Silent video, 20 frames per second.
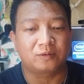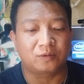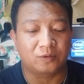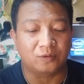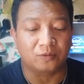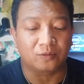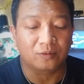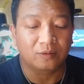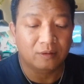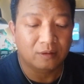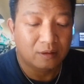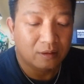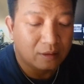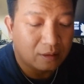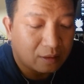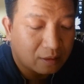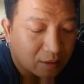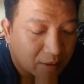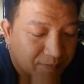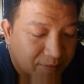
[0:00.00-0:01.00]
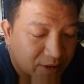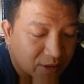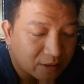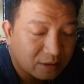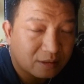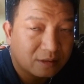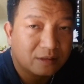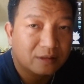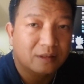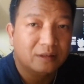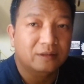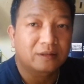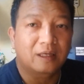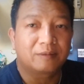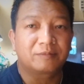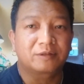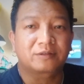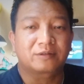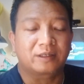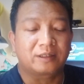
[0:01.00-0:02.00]
to, let me just
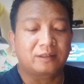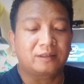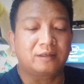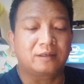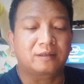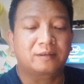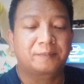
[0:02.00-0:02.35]
demonstrate here.